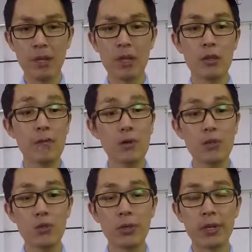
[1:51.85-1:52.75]
The
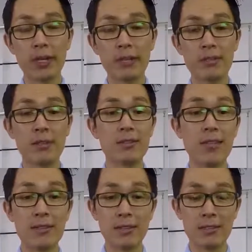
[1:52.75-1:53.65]
first one is
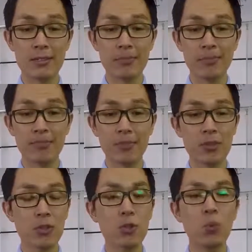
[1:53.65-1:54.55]
dizziness.
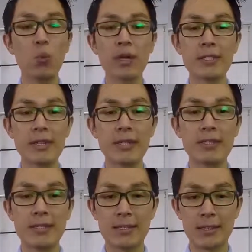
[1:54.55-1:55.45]
So what is
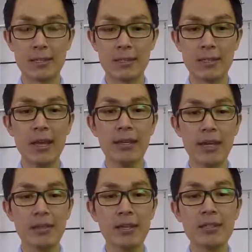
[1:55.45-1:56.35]
dizziness?
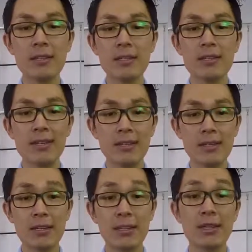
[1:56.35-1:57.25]
Now,
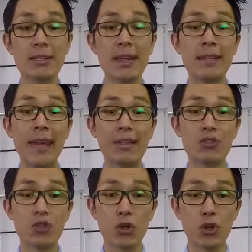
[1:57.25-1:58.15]
dizziness is an
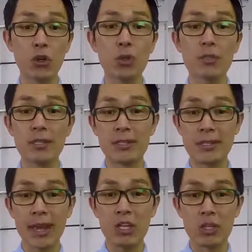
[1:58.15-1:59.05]
internal
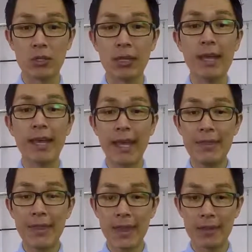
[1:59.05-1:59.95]
sensation in
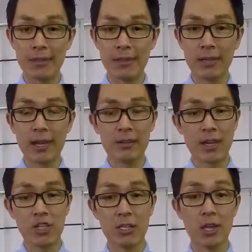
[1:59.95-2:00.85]
the head,
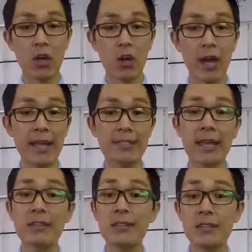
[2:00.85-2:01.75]
such as
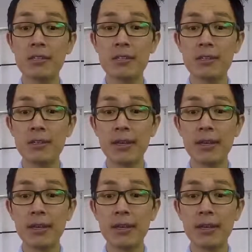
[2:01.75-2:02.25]
lightheadedness,